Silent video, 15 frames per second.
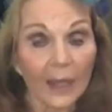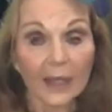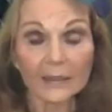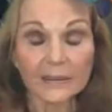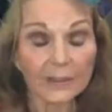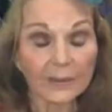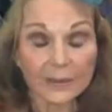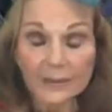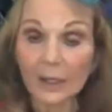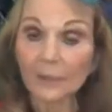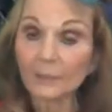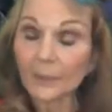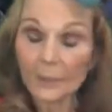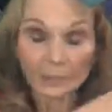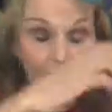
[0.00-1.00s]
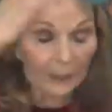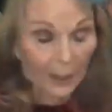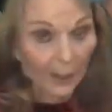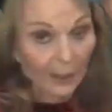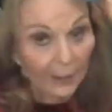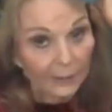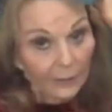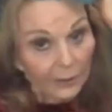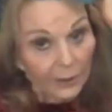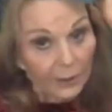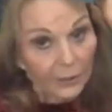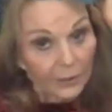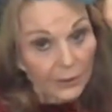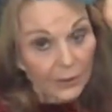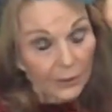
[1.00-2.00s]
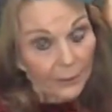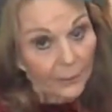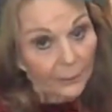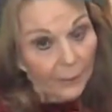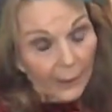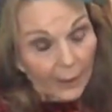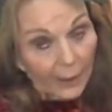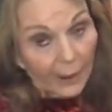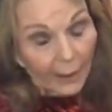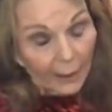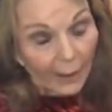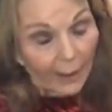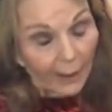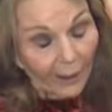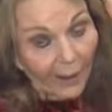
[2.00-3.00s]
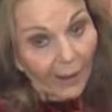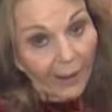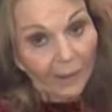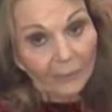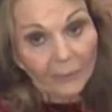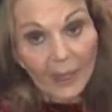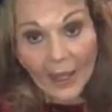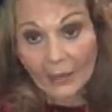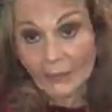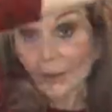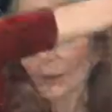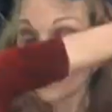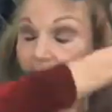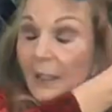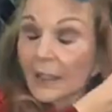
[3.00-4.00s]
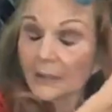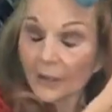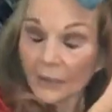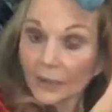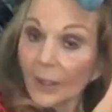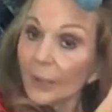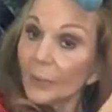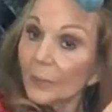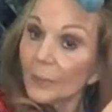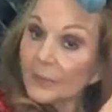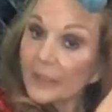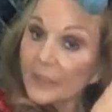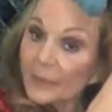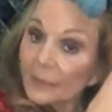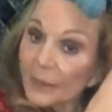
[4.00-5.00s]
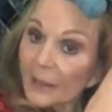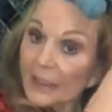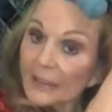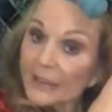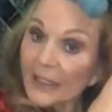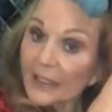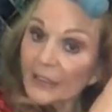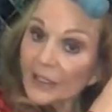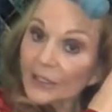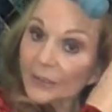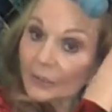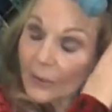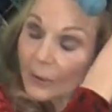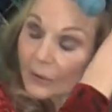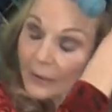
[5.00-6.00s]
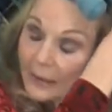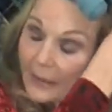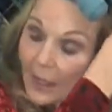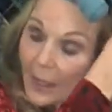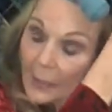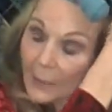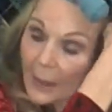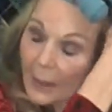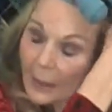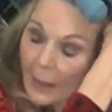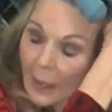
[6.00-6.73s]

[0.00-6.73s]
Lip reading: I saw some people on YouTube having all kinds of trouble with this because they just rolled it up,